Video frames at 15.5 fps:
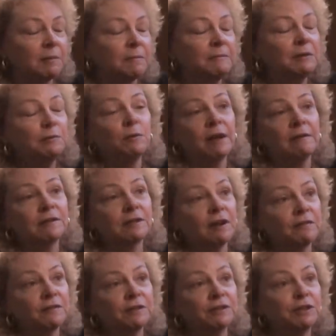midwives
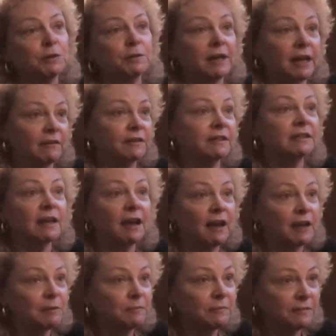often don't have the
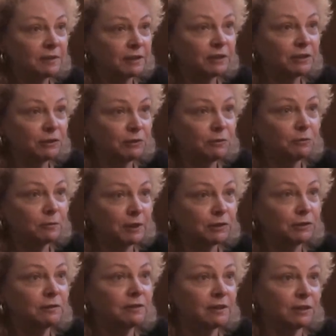time to do what
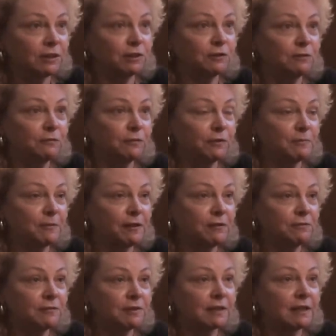doulas do for
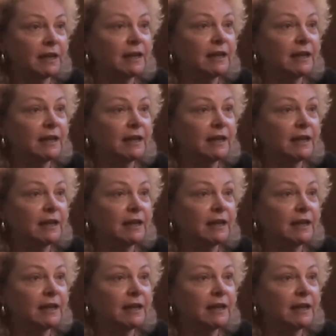mothers.